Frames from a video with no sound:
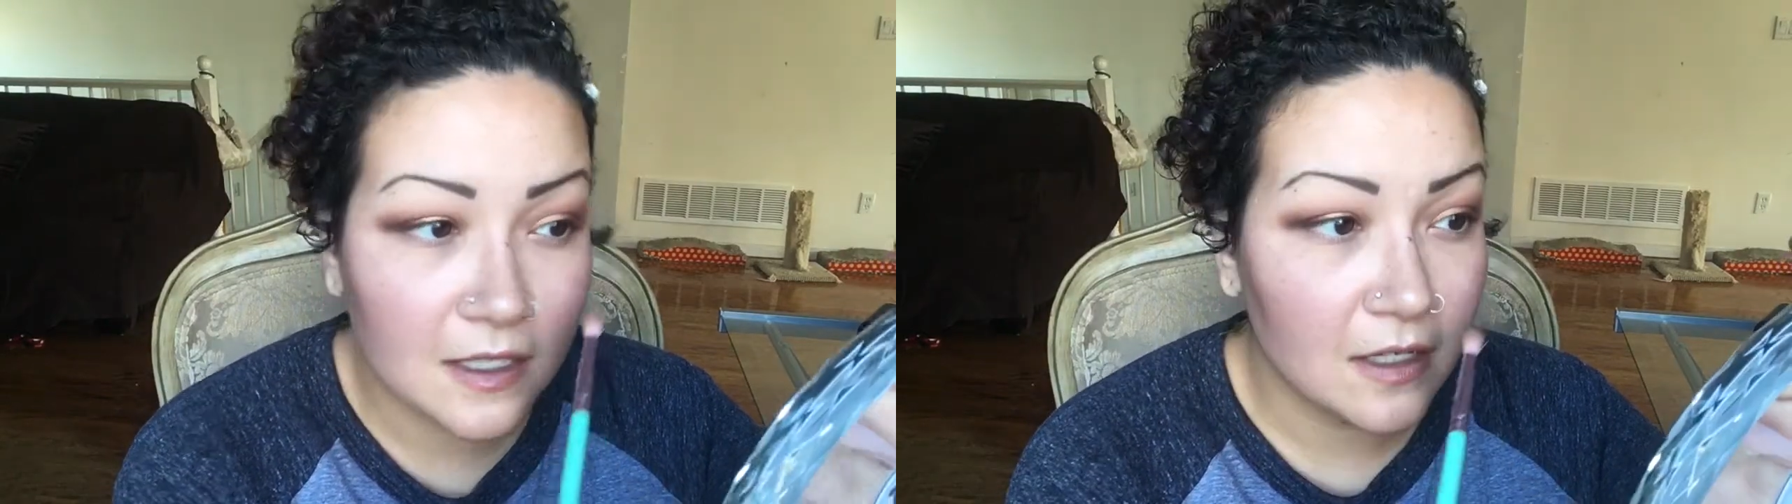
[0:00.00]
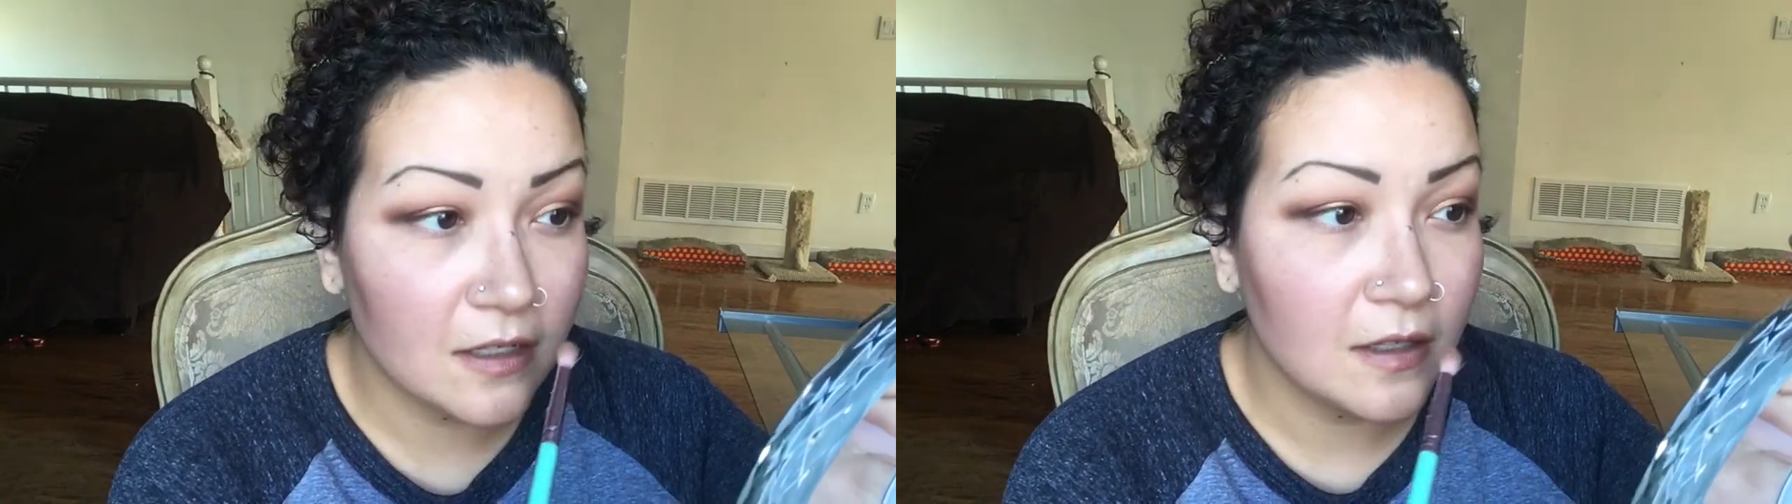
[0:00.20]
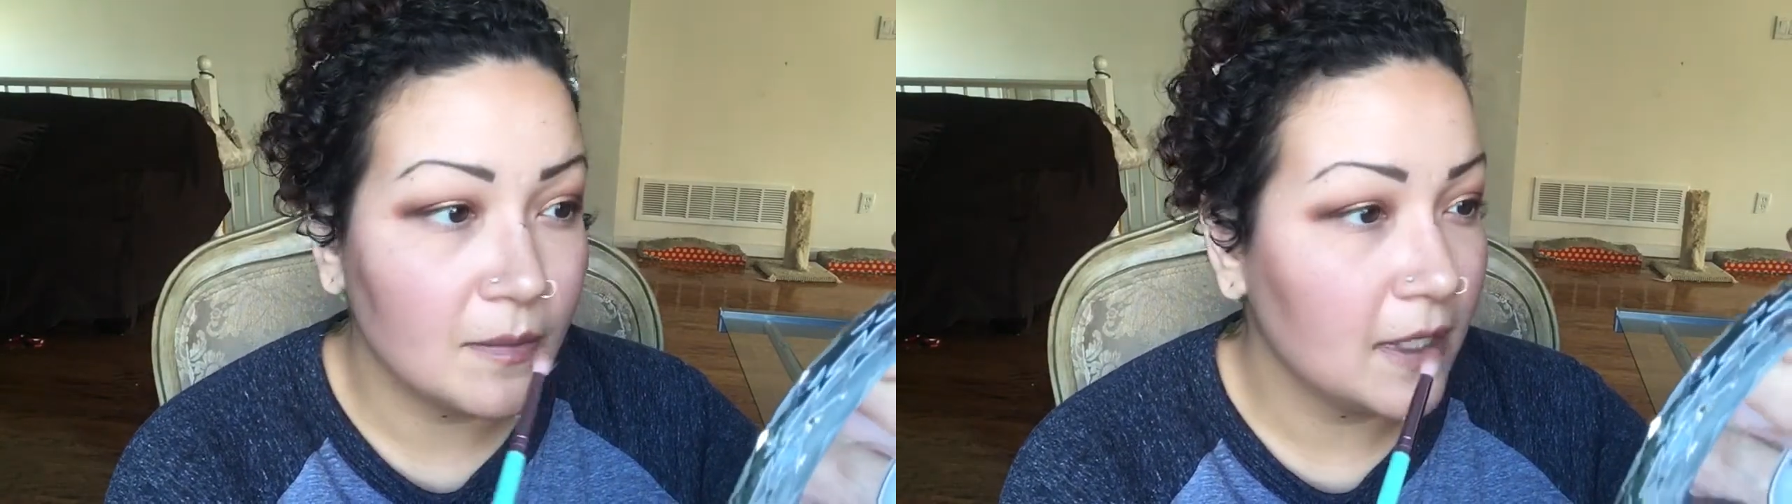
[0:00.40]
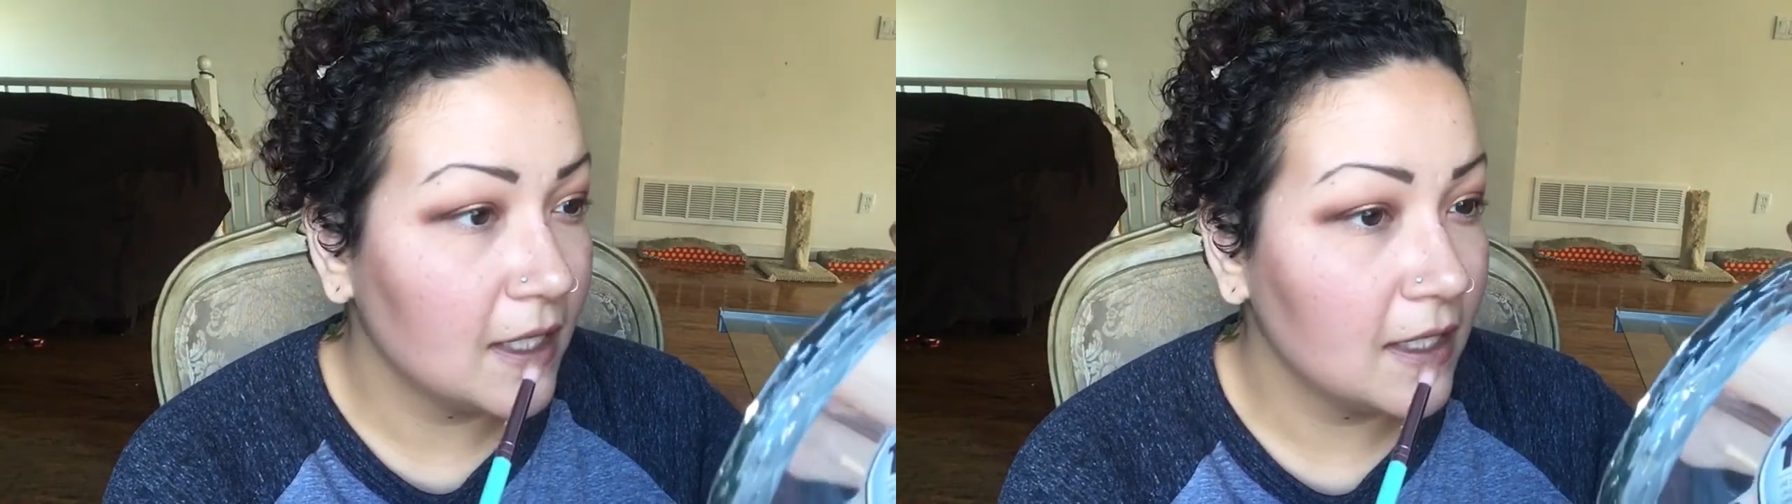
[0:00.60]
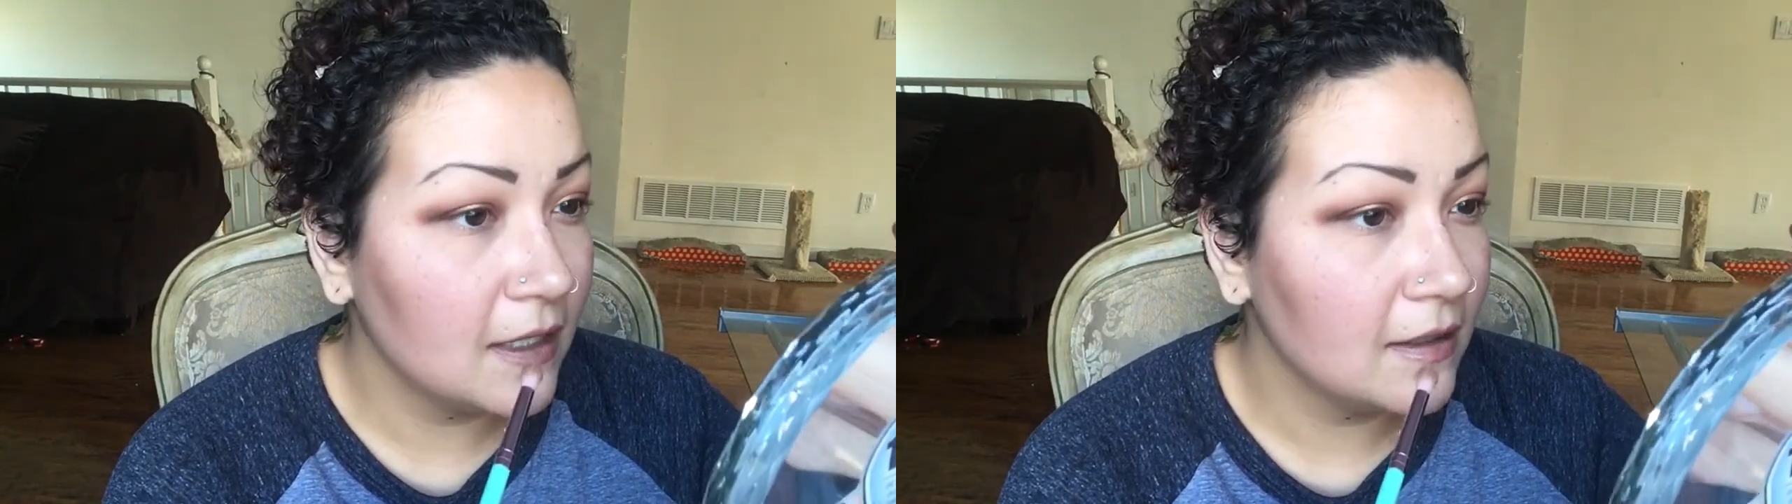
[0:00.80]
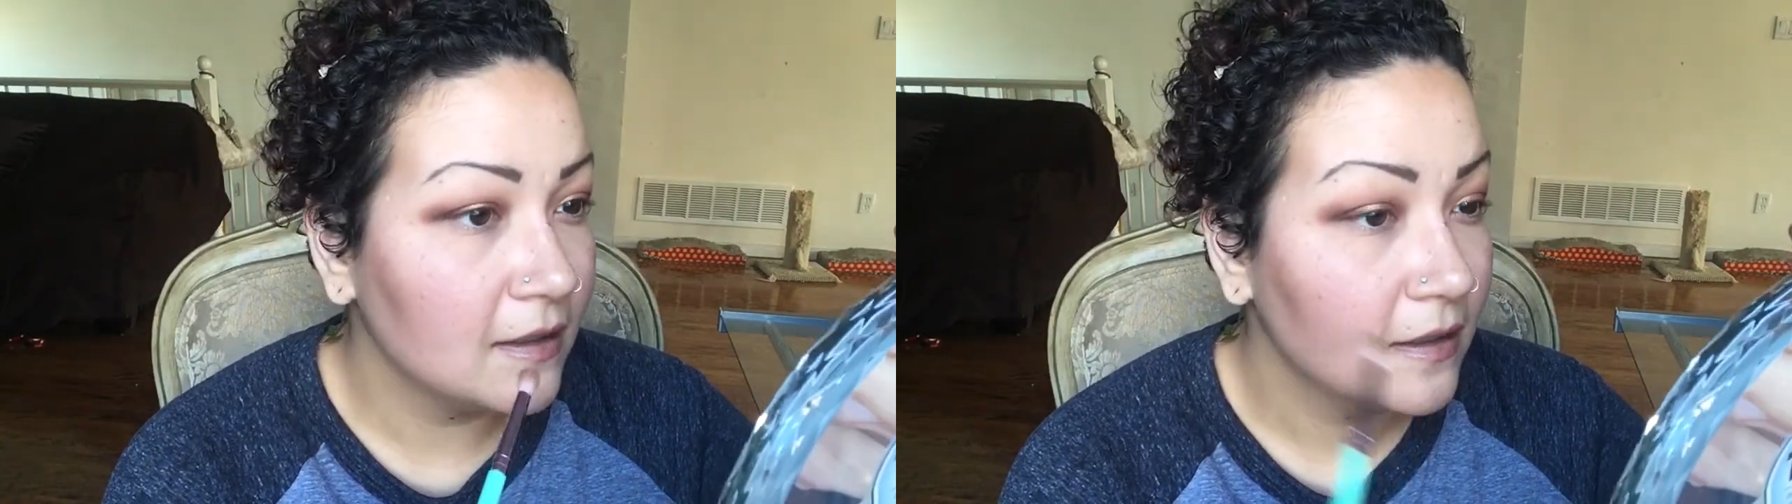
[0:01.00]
there at the beginning.